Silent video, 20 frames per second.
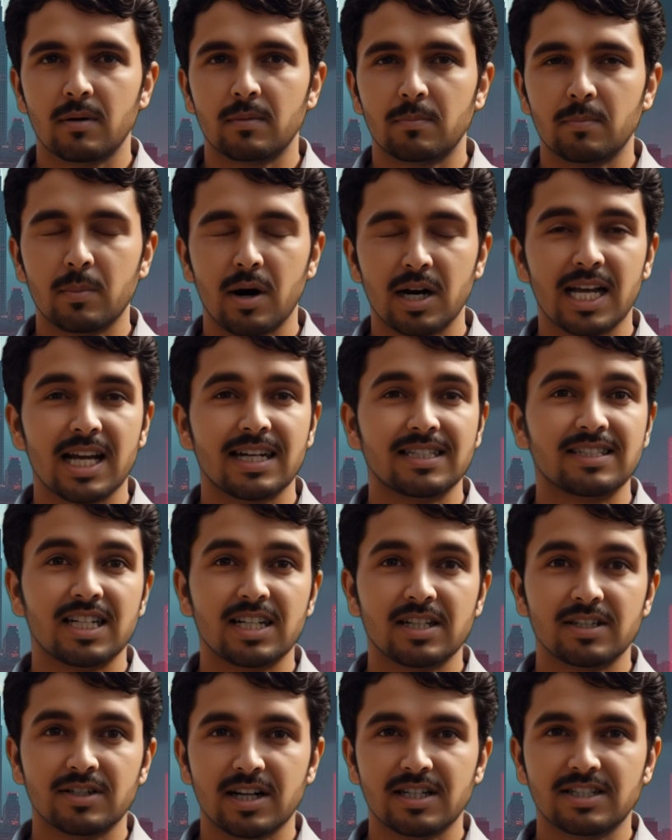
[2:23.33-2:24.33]
But here's the
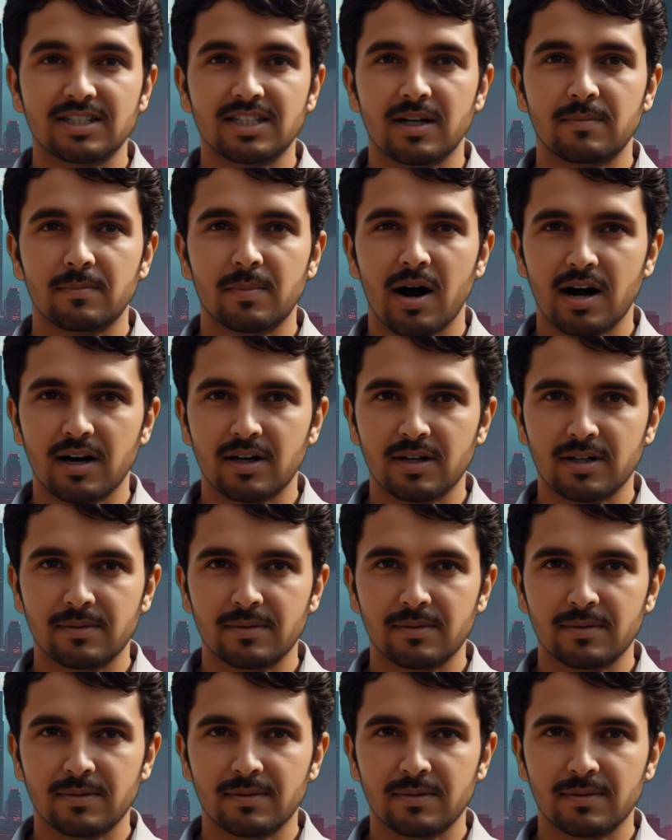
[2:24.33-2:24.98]
interesting part.